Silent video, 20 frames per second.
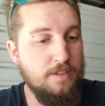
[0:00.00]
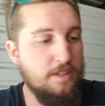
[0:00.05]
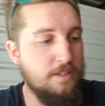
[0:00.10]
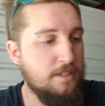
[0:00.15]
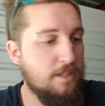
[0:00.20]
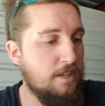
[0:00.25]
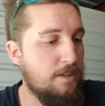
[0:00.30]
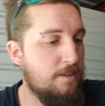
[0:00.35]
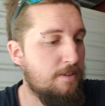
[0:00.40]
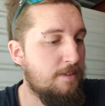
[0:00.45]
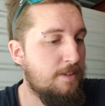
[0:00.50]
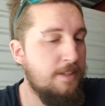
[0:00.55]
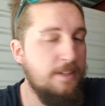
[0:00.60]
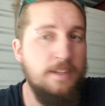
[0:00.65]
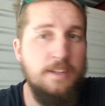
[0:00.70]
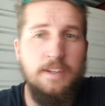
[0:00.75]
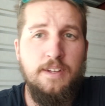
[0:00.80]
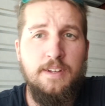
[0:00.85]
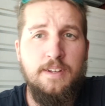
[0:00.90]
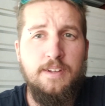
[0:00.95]
So
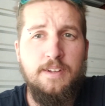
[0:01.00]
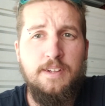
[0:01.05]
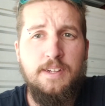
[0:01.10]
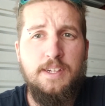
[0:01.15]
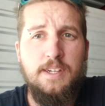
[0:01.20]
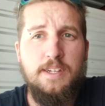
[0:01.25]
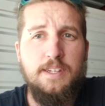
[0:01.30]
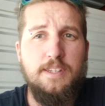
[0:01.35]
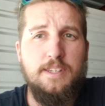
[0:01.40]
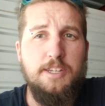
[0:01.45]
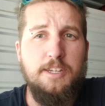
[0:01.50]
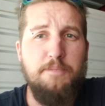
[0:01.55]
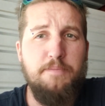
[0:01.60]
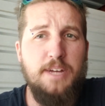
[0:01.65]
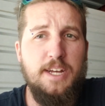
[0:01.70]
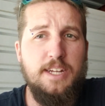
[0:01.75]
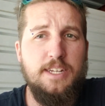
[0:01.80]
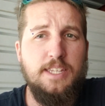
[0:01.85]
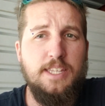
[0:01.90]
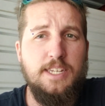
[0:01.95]
let's get
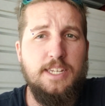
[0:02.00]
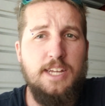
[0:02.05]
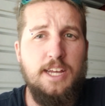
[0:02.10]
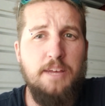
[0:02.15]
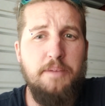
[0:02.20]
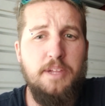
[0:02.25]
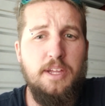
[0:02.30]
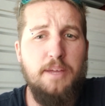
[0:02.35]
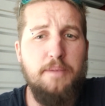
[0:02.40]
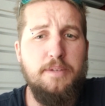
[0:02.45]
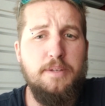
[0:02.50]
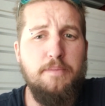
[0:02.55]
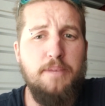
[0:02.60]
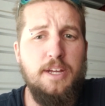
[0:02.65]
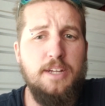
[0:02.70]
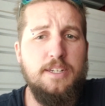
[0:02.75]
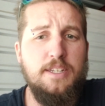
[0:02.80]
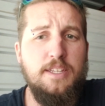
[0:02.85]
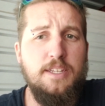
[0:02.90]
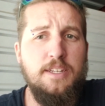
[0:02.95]
back to the time lapse and
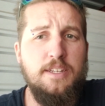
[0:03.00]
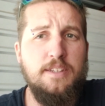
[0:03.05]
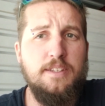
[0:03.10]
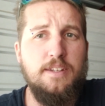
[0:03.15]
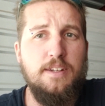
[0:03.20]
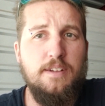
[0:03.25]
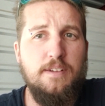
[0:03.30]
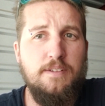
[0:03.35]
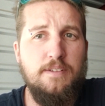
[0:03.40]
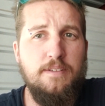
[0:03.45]
back to the install.